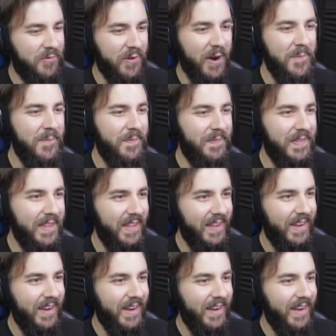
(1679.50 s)
from.
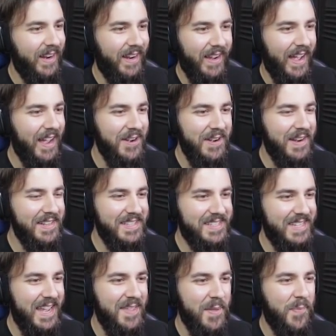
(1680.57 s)
I don't
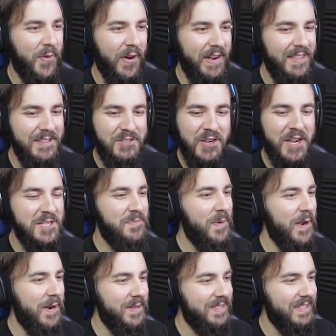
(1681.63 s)
understand the point of the church
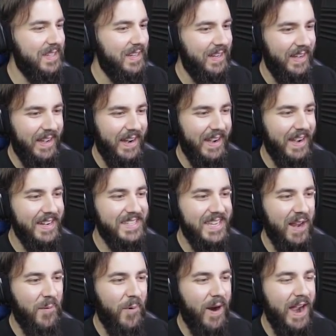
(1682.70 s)
bells. I don't
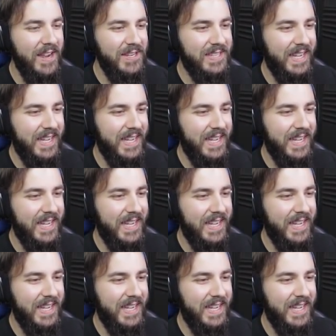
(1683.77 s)
understand why you